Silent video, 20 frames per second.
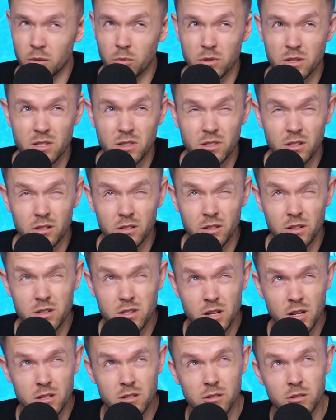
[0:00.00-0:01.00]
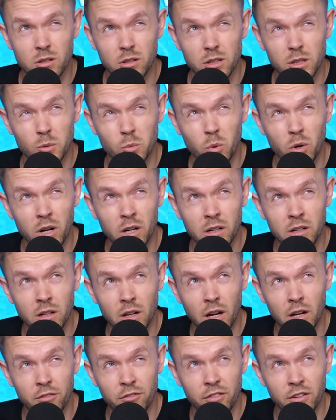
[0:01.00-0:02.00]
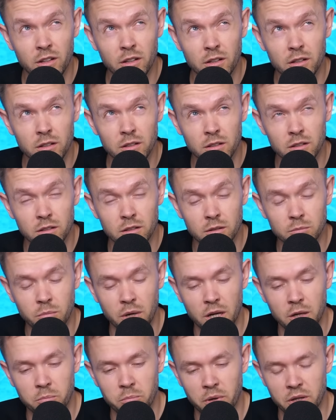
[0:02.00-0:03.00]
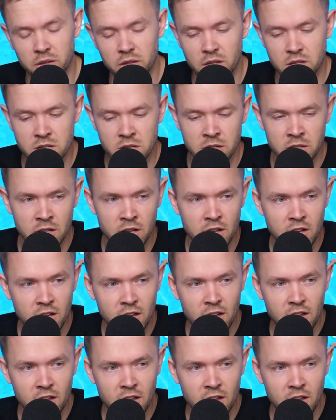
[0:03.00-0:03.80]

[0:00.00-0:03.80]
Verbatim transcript: It was 36-31, I think, by Partizan.